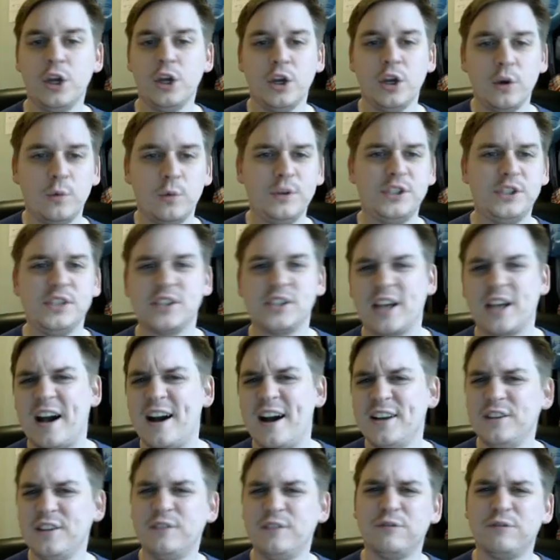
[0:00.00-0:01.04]
which is
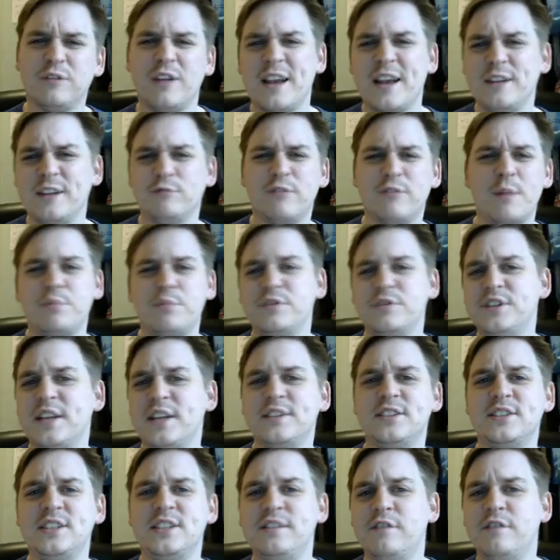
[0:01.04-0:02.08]
kind of like
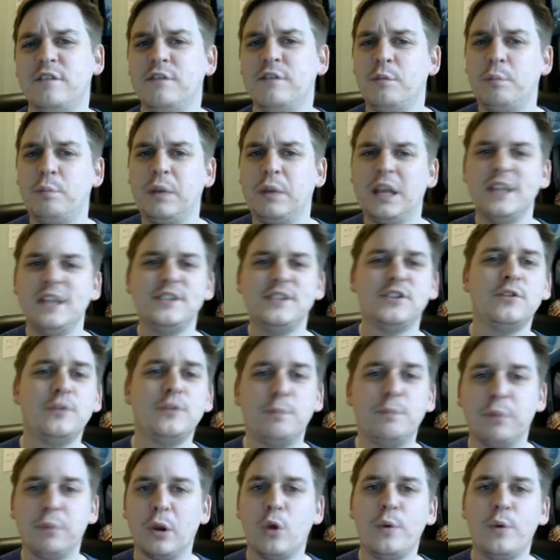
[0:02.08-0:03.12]
representative of a blizzard
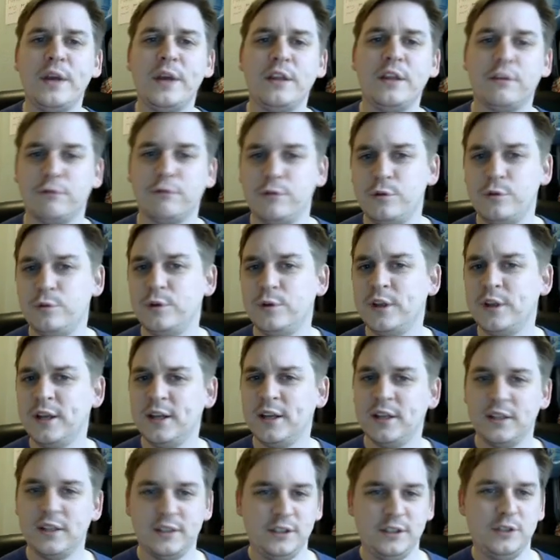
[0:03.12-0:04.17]
blowing through,
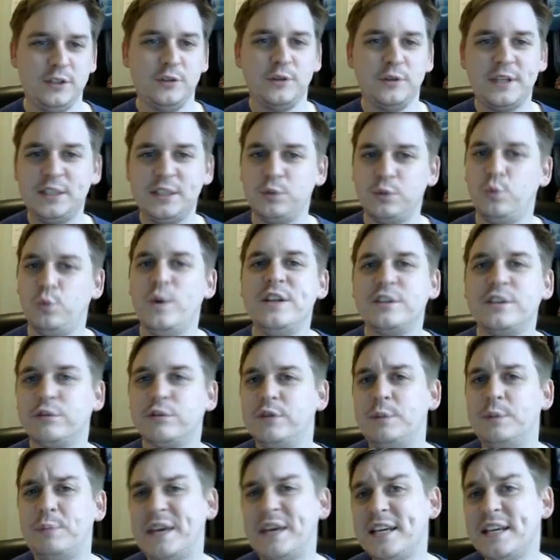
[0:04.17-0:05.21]
these wintry
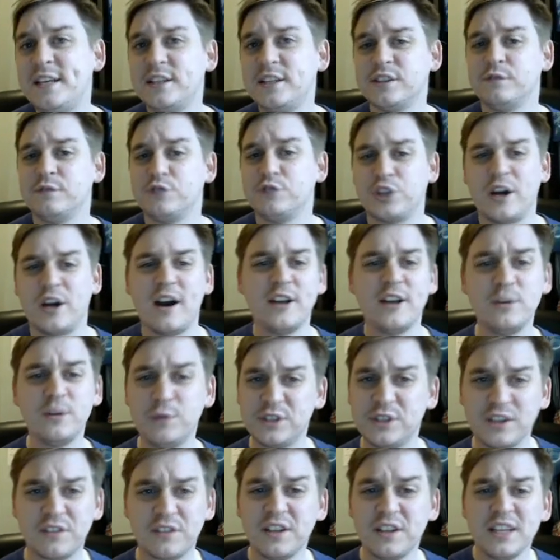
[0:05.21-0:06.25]
peaks of China, which
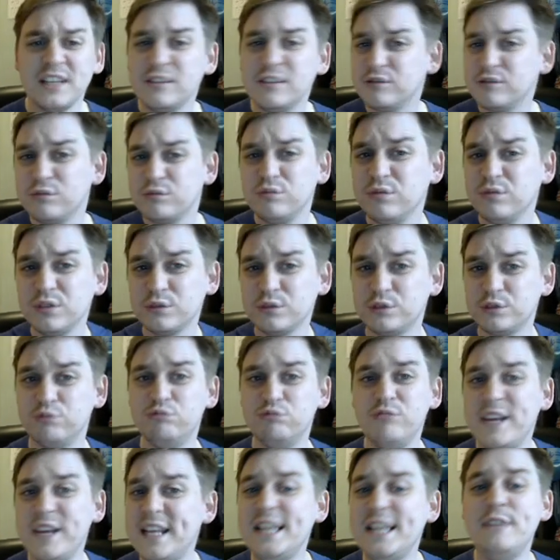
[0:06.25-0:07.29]
I think looks
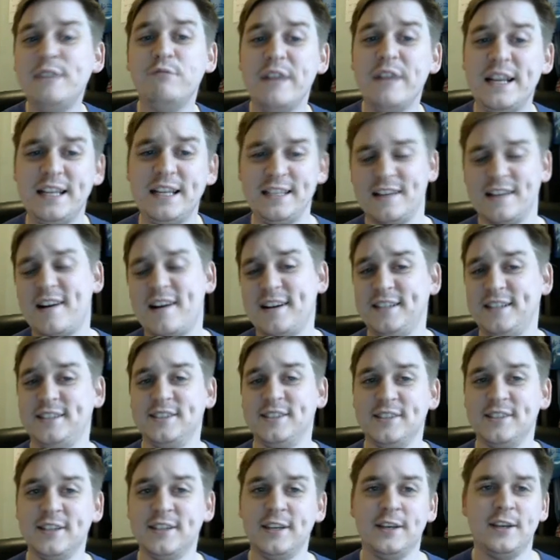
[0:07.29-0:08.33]
really nice.
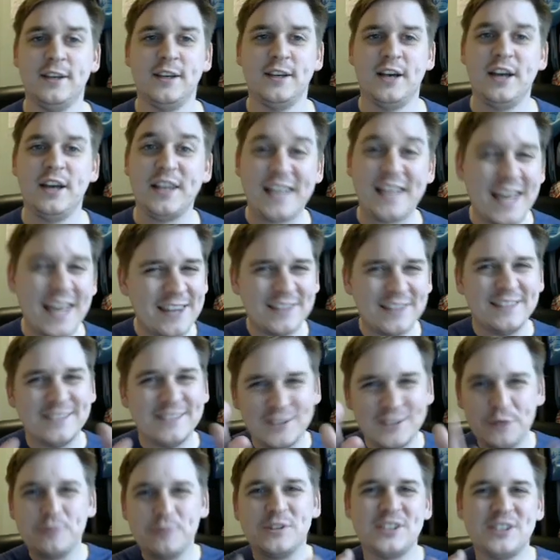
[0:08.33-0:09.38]
And again,
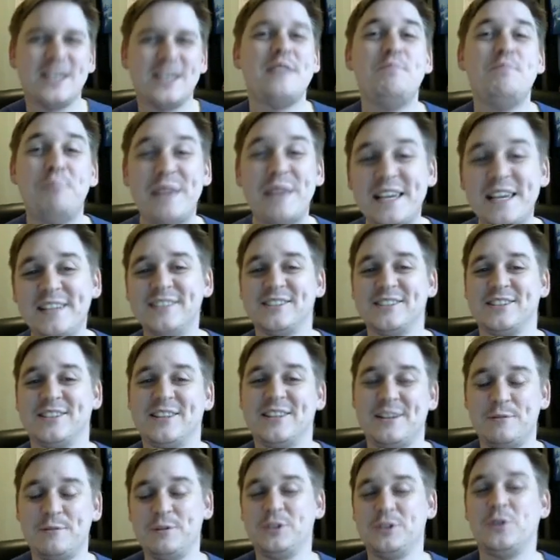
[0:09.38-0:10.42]
those same peaks that I
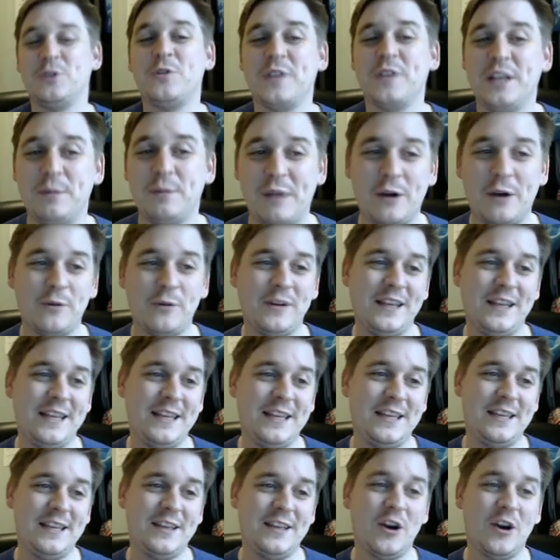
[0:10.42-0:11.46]
was talking about
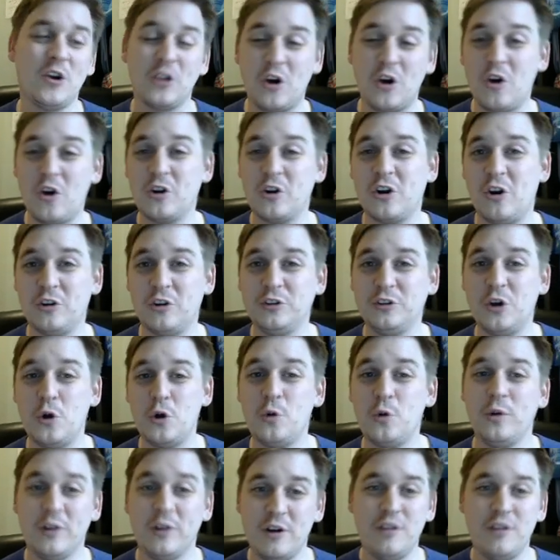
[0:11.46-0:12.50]
on the Hong Kong note
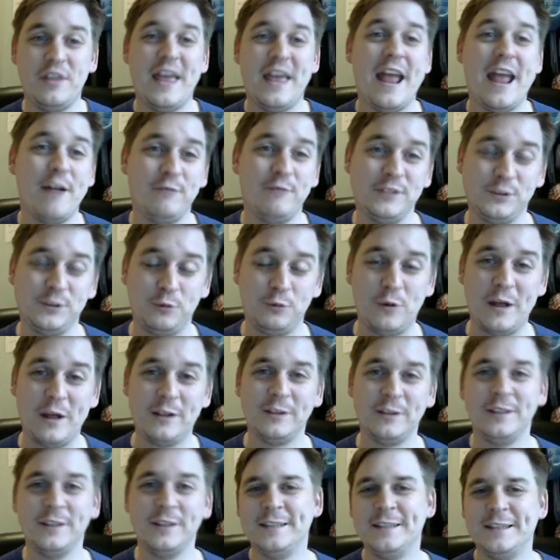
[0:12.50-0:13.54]
are there as well.
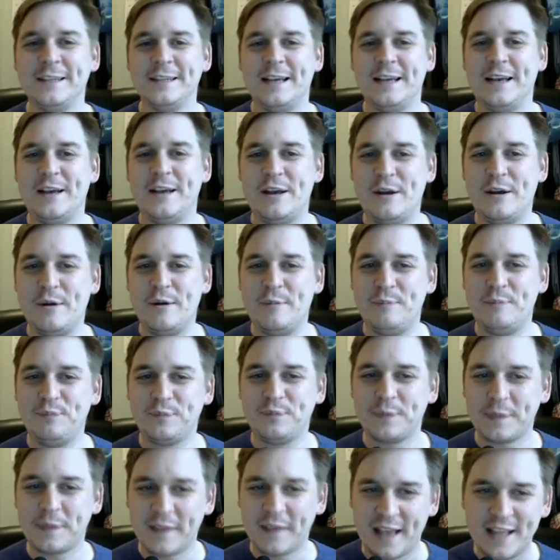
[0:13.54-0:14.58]

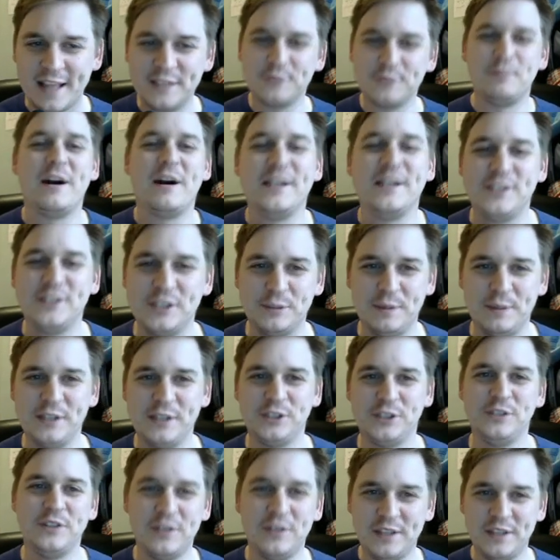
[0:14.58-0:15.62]
Hence my suspicion
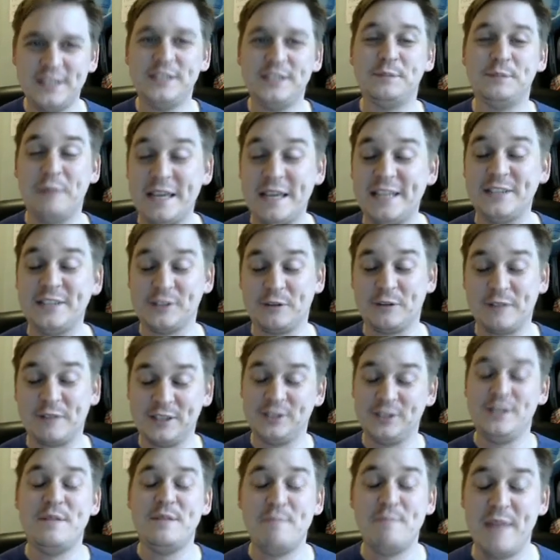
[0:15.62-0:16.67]
that these peaks are
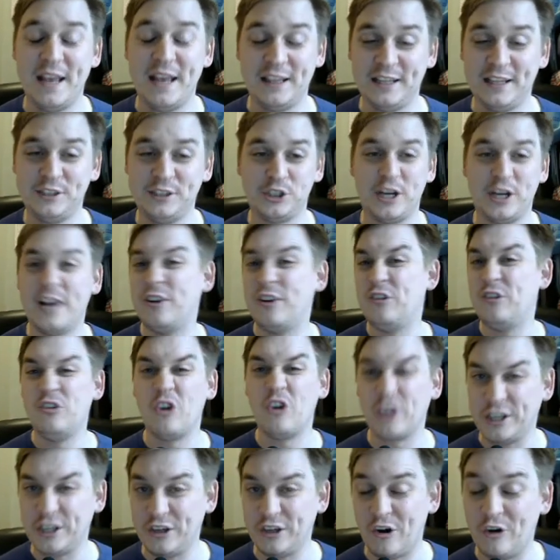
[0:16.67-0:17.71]
actually in mainland China, not
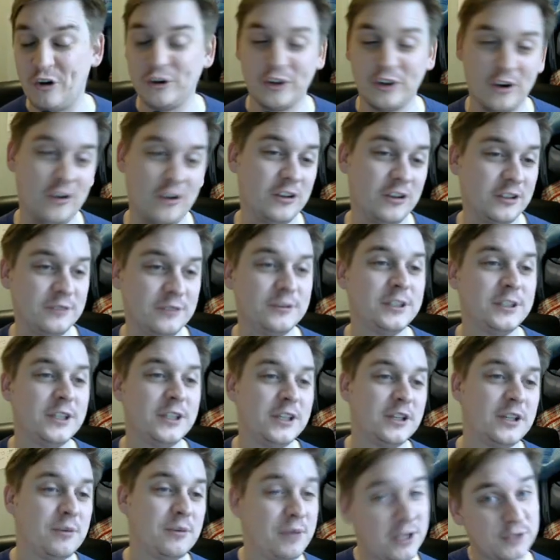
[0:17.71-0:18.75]
in Hong Kong.
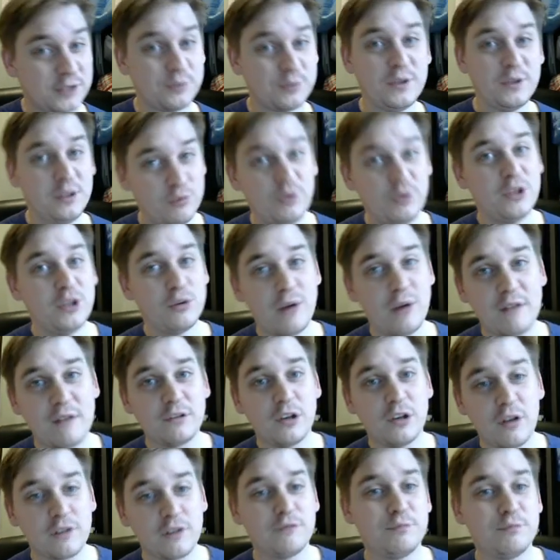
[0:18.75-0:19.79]
Because we do have a
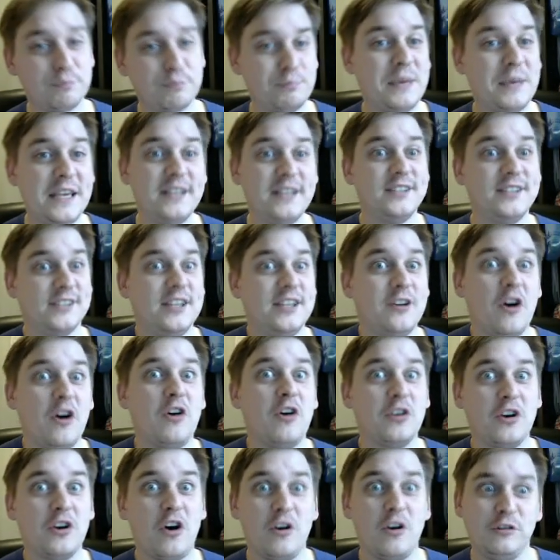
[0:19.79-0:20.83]
lot of peaks in Hong
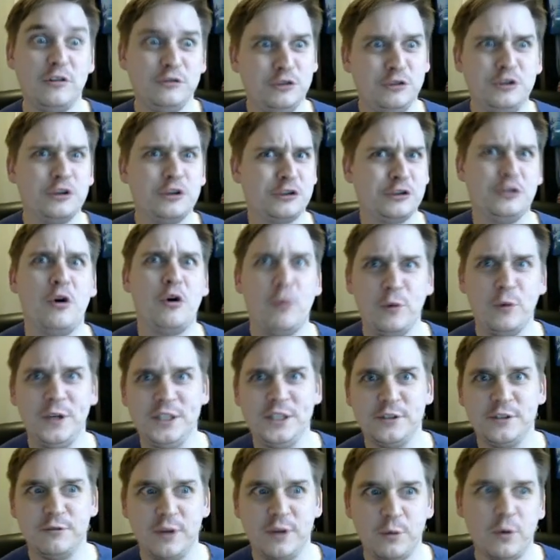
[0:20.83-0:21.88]
Kong, just not
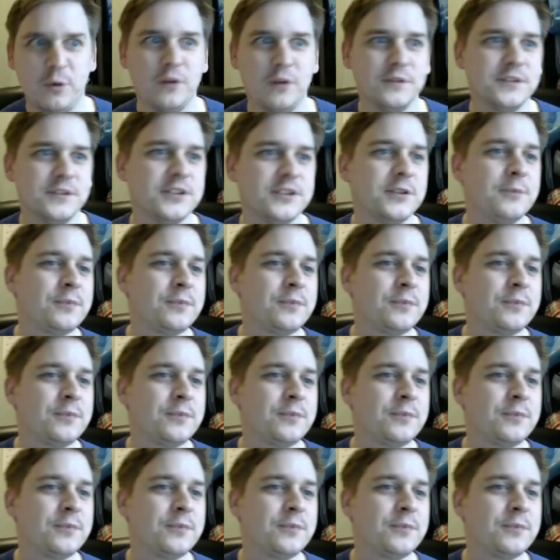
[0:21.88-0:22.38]
wintry ones.